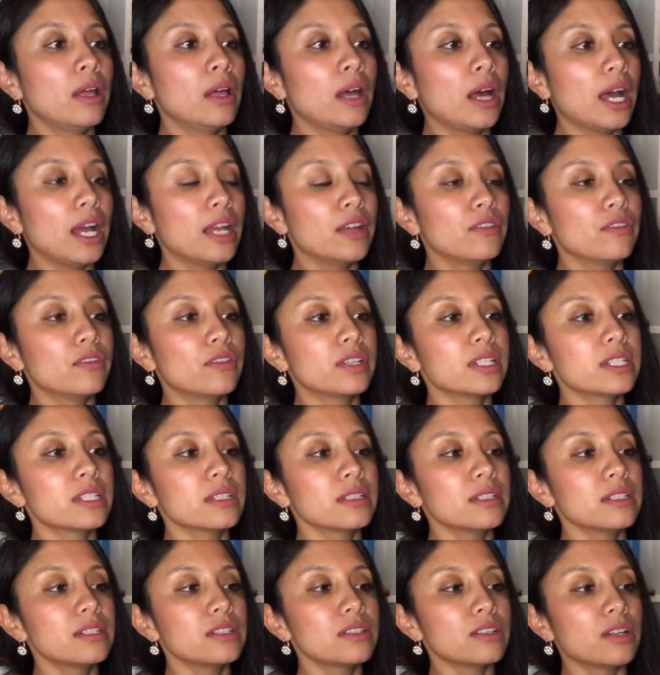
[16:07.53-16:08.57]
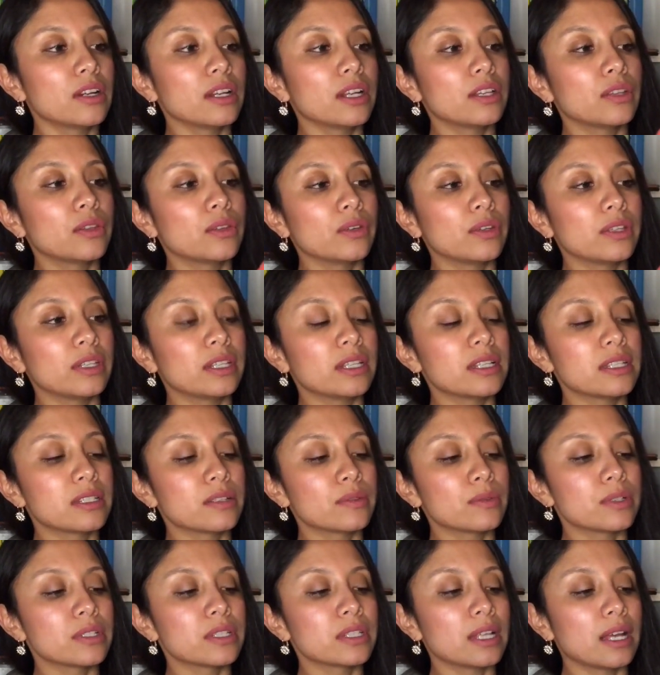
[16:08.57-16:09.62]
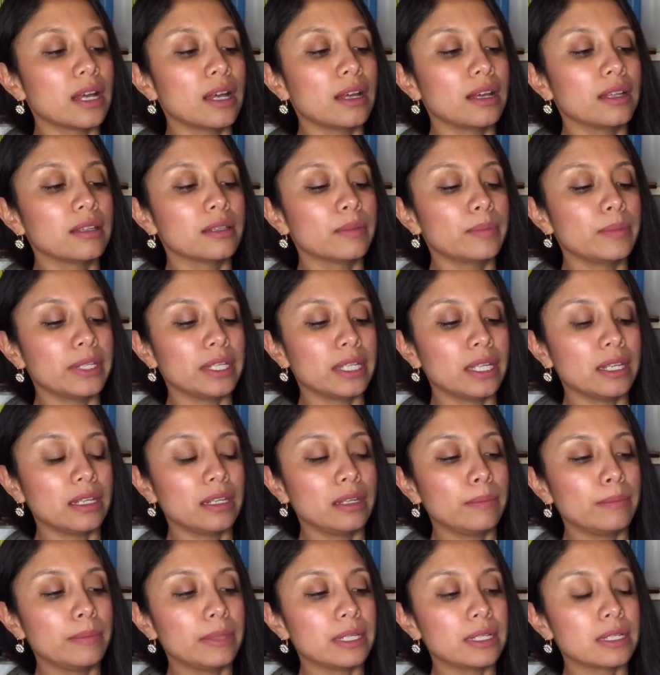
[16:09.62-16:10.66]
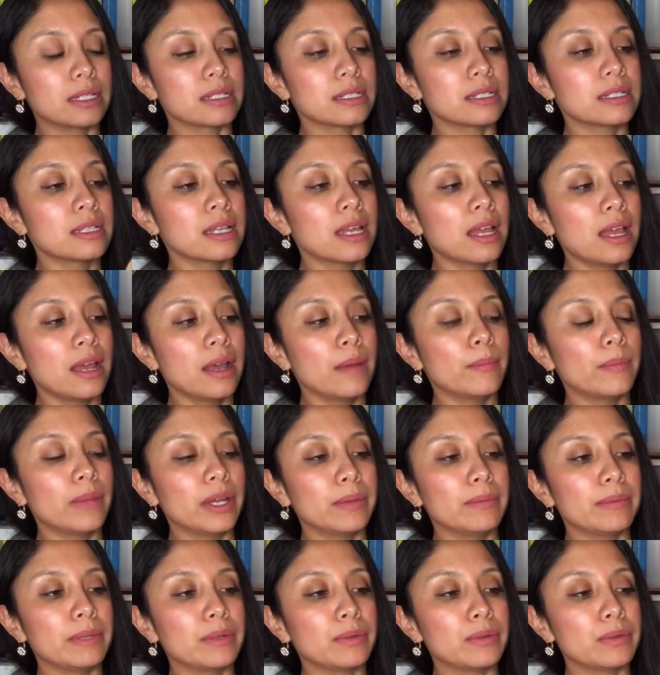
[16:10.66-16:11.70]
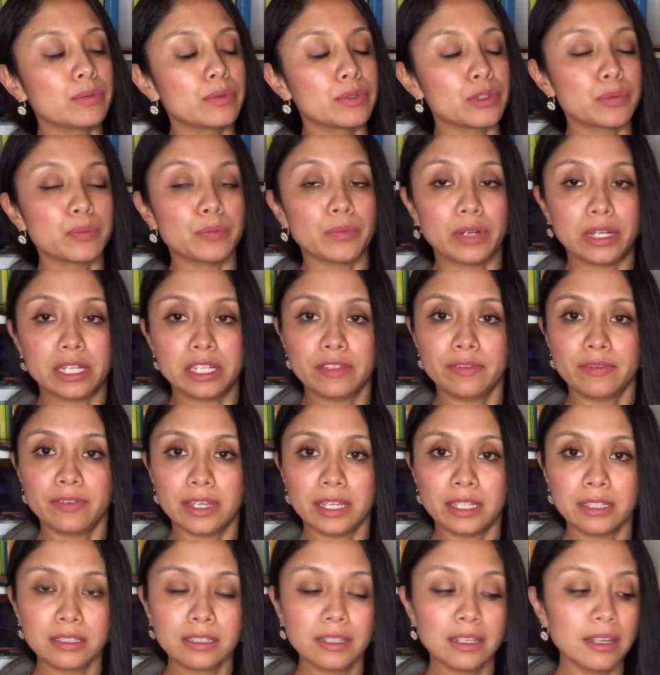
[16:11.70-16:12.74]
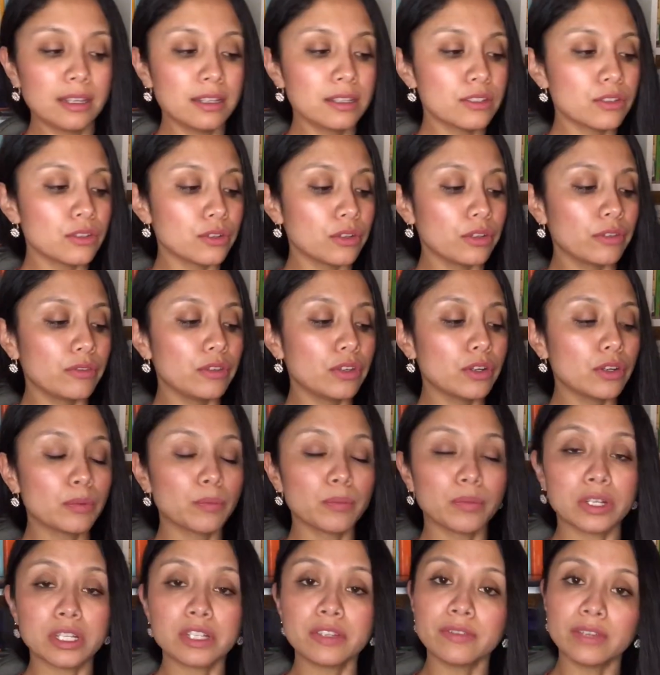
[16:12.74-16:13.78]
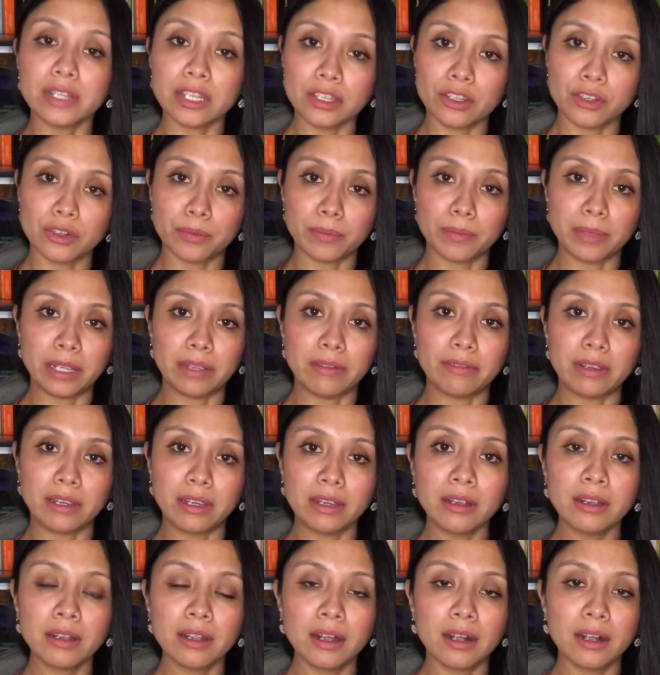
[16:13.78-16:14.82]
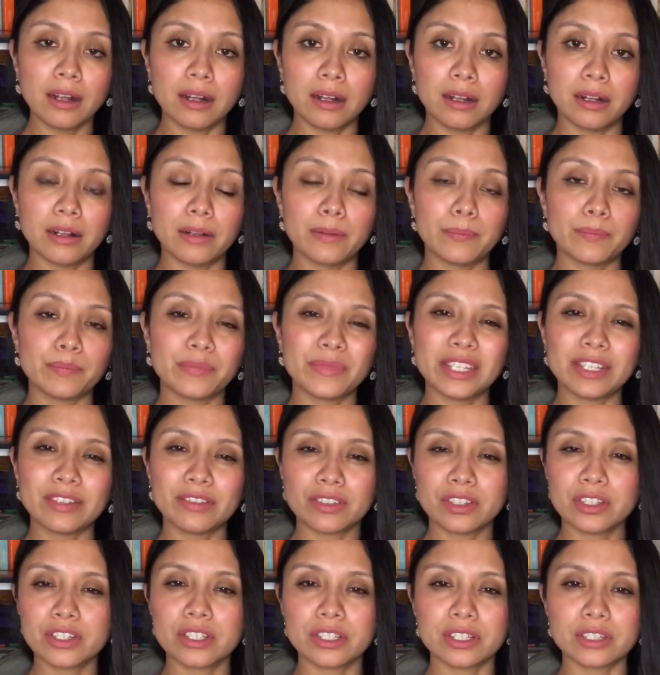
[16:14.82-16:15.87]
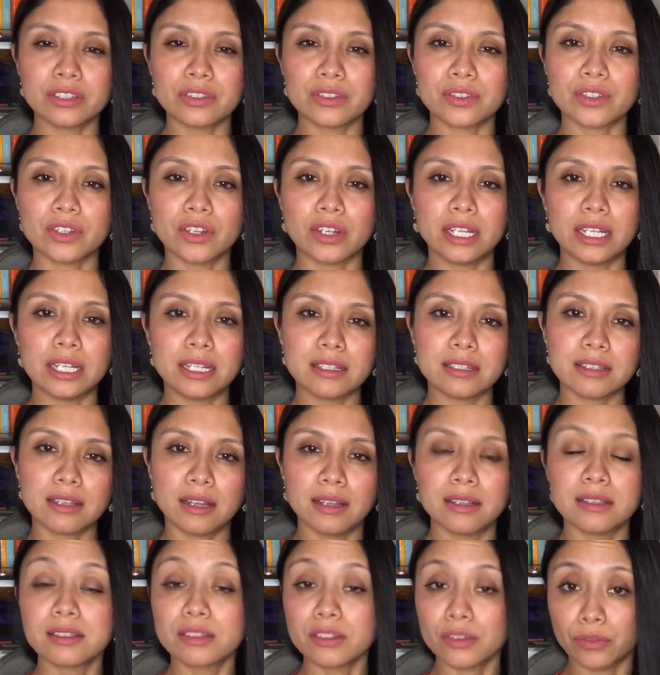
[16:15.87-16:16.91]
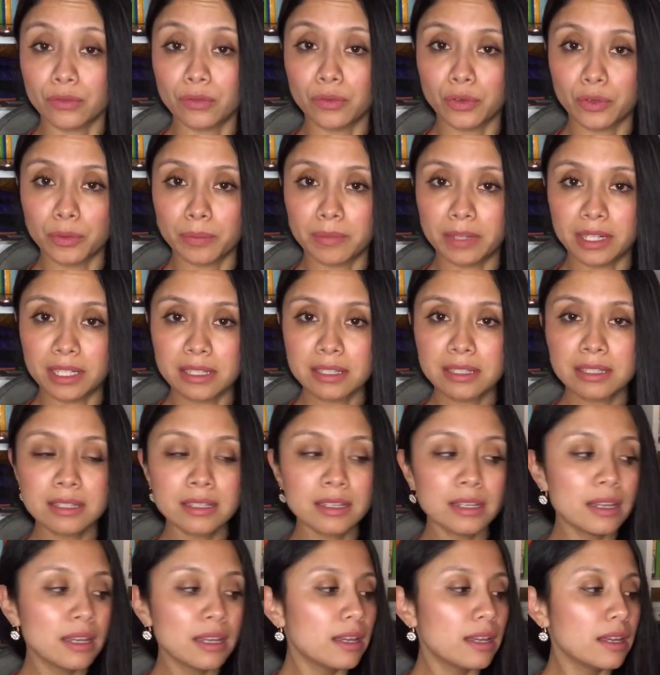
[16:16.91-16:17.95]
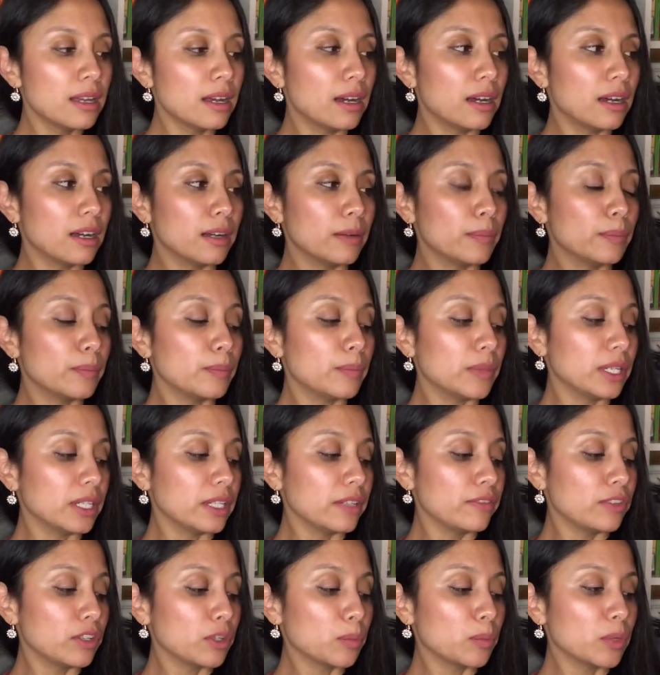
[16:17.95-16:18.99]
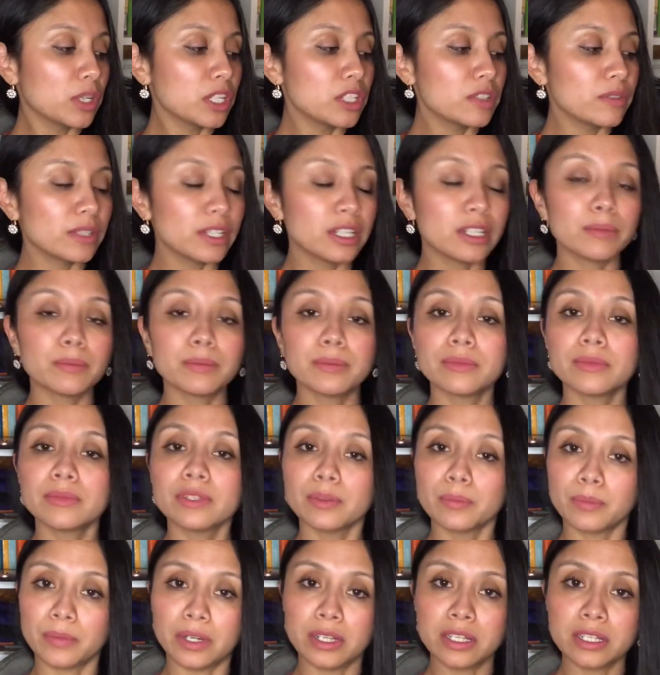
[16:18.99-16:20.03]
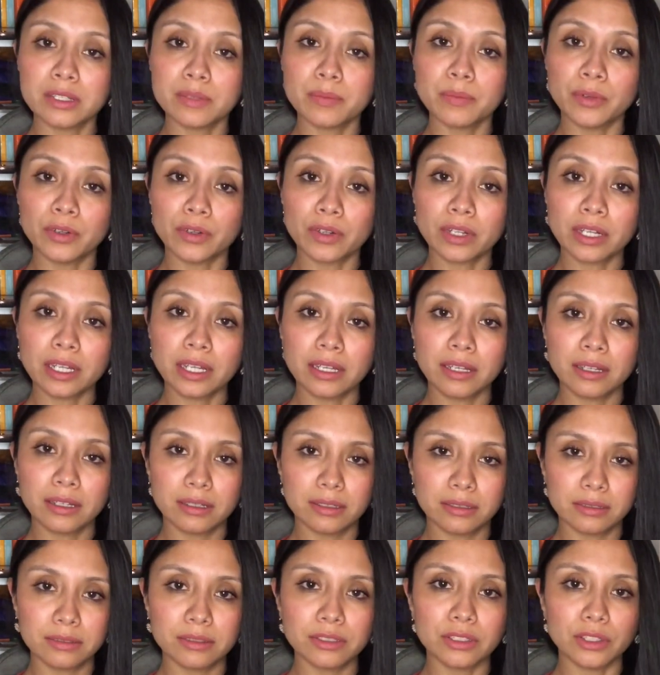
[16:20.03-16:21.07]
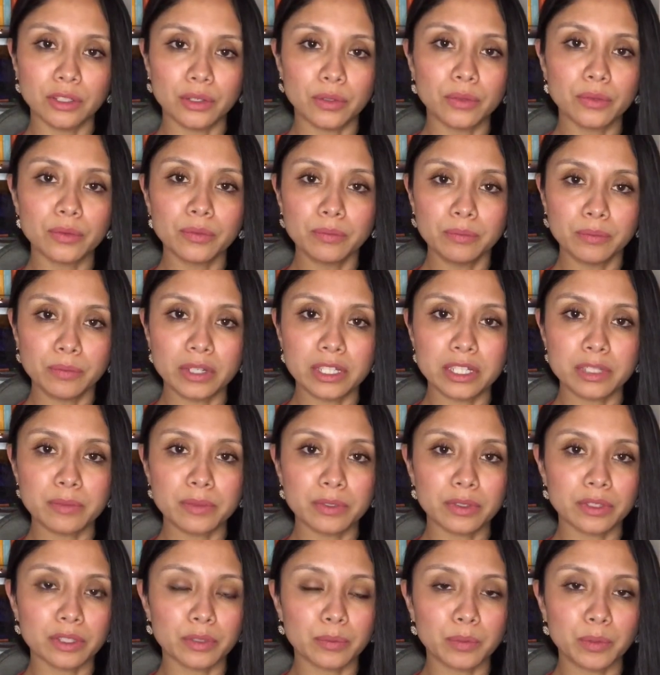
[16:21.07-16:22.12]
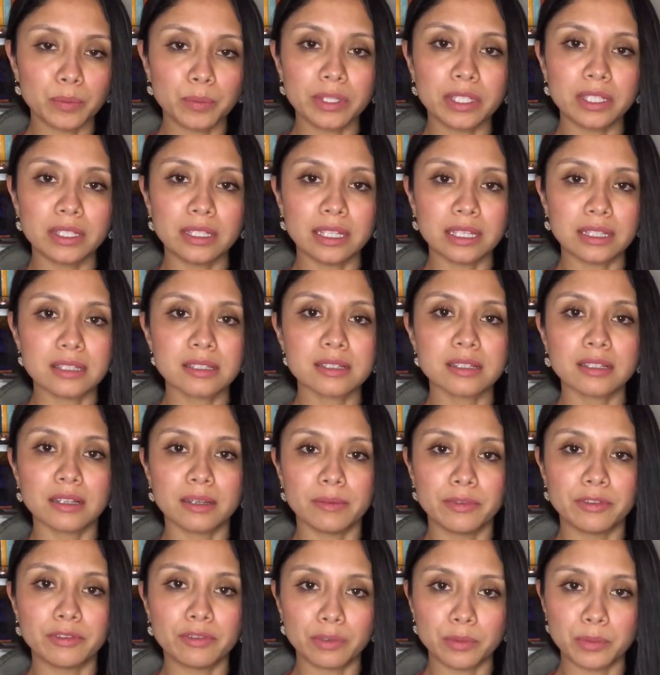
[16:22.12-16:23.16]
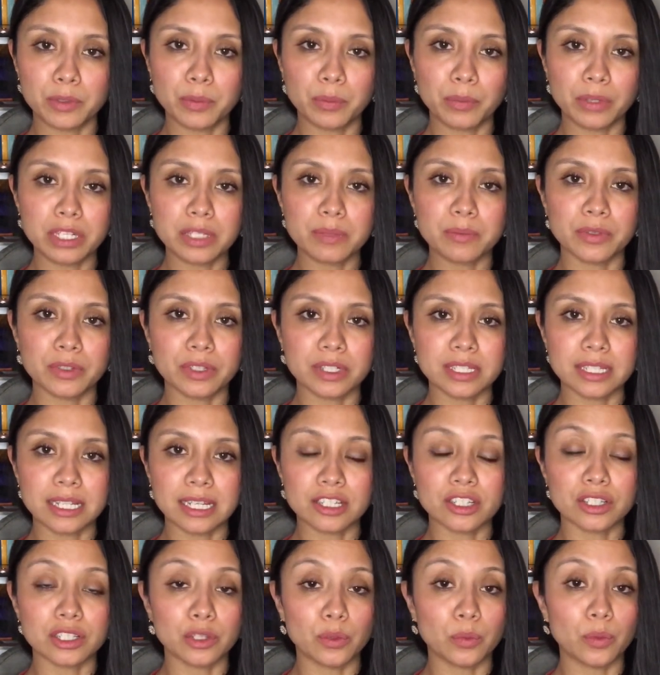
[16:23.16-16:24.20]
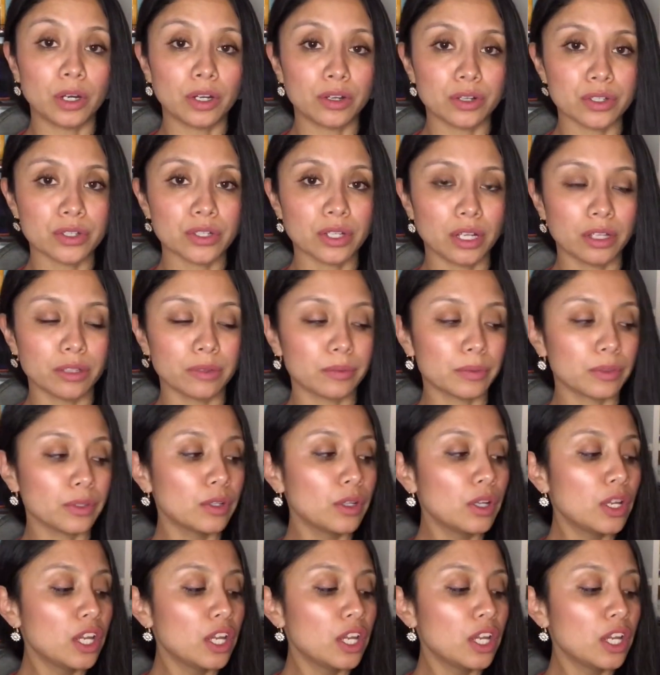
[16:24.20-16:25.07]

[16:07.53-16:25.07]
I recently started doing this. It was not at the beginning, because my baby was breastfed. So if you're breastfeeding your baby, they usually don't start eating solids till 4 months. But if you're breastfeeding, the breast milk, you know, breast milk, the puppy that's coming from your breast milk, is actually water soluble.